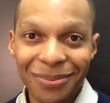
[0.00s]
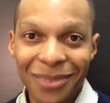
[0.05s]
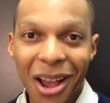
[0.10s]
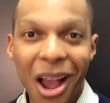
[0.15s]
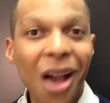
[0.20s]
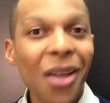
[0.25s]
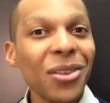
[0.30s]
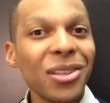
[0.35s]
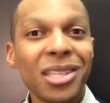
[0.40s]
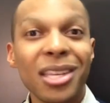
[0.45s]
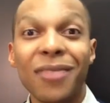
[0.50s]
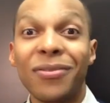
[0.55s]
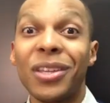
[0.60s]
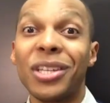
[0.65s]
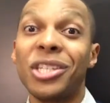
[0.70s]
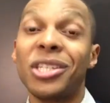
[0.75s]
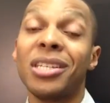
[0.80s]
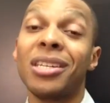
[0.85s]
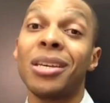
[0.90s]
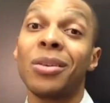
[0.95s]
All the stuff
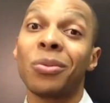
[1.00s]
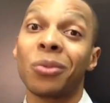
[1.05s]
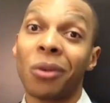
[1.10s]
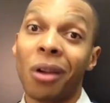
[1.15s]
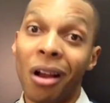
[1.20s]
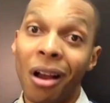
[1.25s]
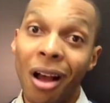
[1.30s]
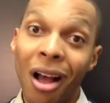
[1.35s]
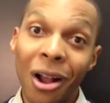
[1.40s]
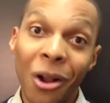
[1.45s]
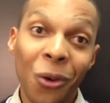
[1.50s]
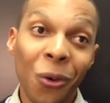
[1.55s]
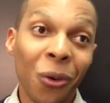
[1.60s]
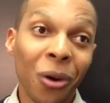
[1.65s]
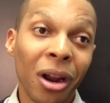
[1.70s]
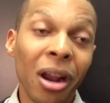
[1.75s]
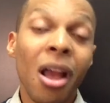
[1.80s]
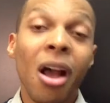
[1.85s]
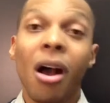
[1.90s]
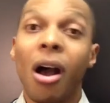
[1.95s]
that you did wrong,
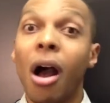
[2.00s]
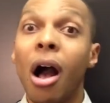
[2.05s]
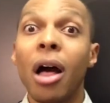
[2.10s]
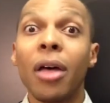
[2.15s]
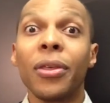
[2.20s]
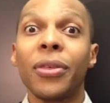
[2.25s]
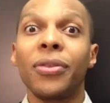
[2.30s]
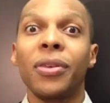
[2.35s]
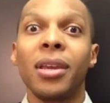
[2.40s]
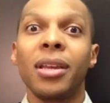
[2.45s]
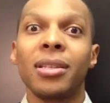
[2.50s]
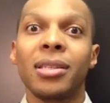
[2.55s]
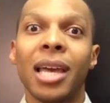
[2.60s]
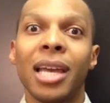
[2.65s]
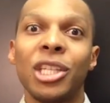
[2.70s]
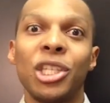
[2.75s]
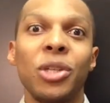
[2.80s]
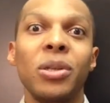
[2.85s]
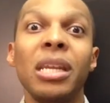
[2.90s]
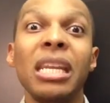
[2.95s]
or all the things
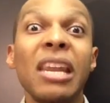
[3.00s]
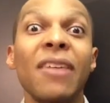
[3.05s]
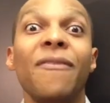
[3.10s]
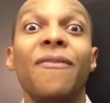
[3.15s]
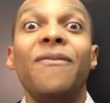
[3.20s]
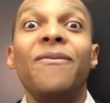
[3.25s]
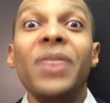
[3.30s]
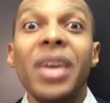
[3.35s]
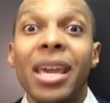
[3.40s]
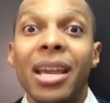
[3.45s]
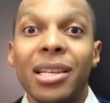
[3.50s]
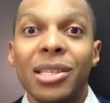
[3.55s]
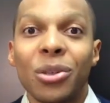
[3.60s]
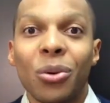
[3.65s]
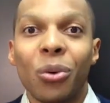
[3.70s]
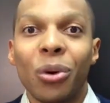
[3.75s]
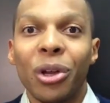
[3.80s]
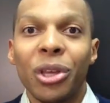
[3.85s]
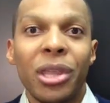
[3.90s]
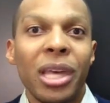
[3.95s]
that you need to
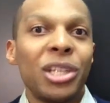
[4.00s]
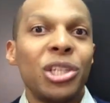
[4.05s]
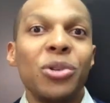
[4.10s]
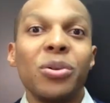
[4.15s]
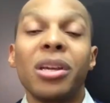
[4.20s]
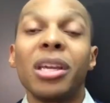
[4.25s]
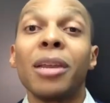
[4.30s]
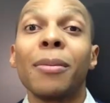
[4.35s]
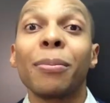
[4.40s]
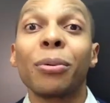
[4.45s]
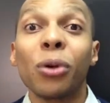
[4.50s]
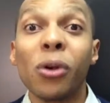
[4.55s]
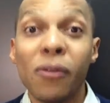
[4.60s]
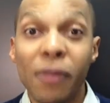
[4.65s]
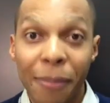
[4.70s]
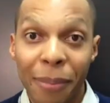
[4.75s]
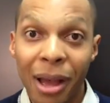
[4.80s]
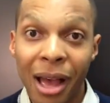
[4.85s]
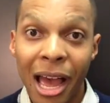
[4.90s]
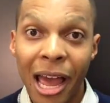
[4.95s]
fix or that you could improve
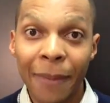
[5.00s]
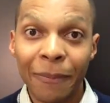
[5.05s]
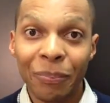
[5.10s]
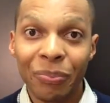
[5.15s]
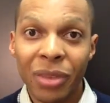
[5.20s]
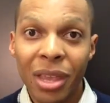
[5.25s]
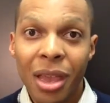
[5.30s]
upon.